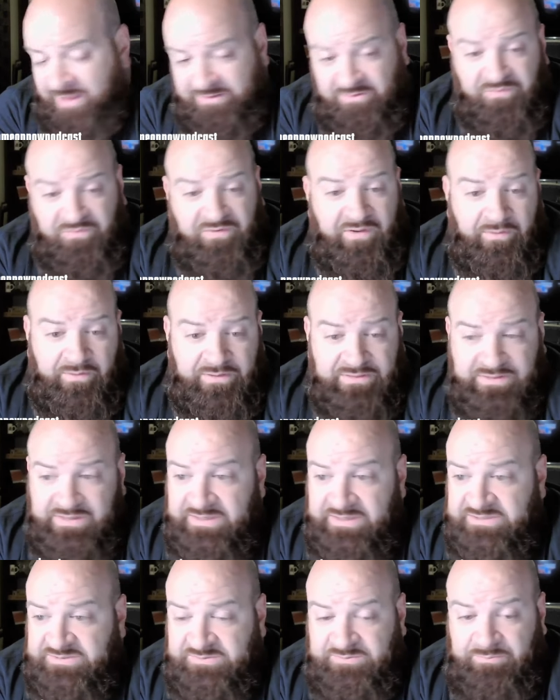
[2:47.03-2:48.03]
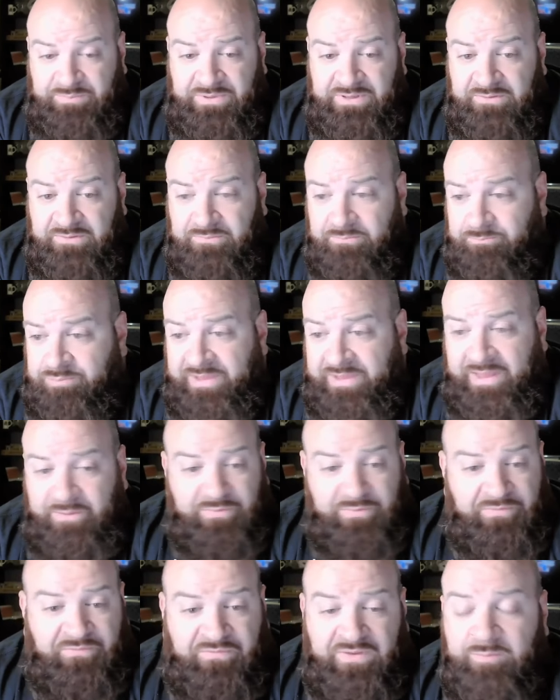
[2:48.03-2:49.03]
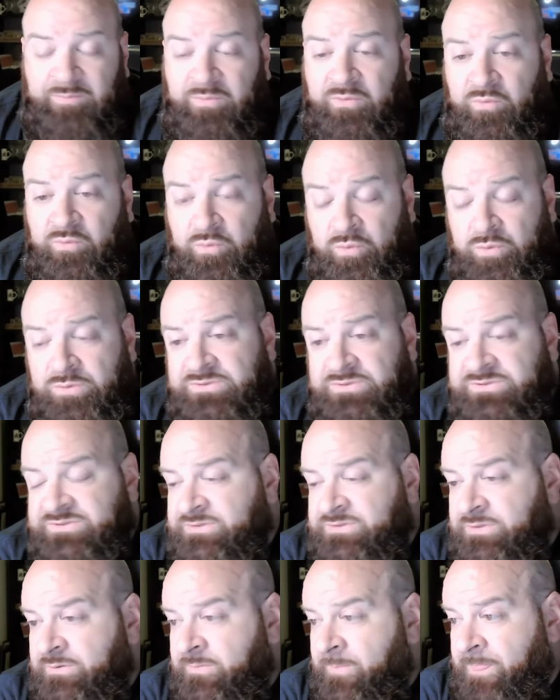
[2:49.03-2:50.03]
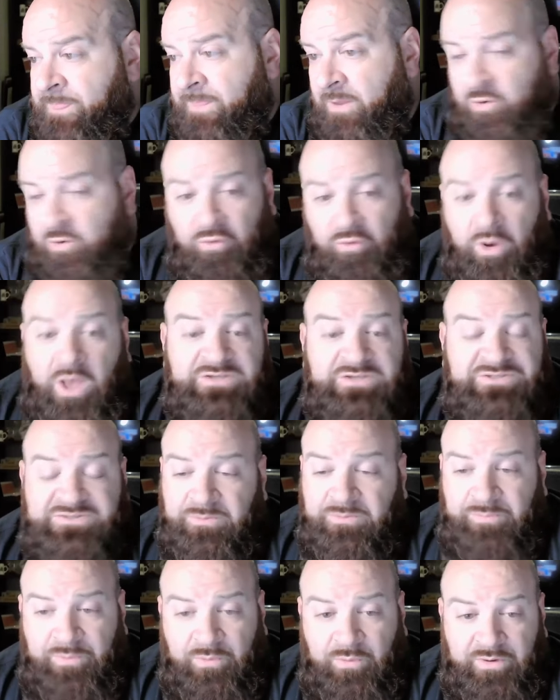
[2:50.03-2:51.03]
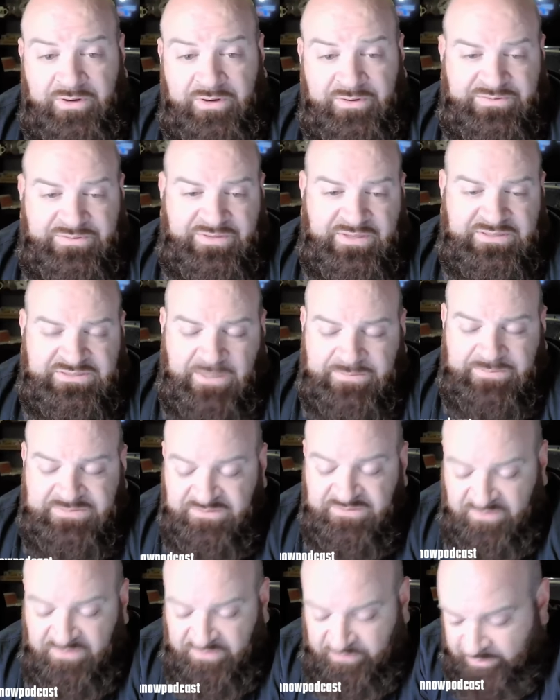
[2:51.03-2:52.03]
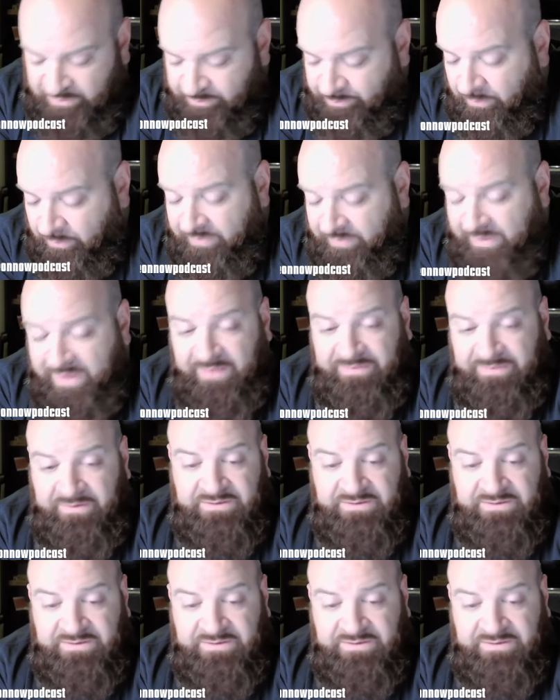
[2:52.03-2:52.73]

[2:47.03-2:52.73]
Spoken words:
At the very least, play with FIBA rules across the board, with the exception of the three-point line.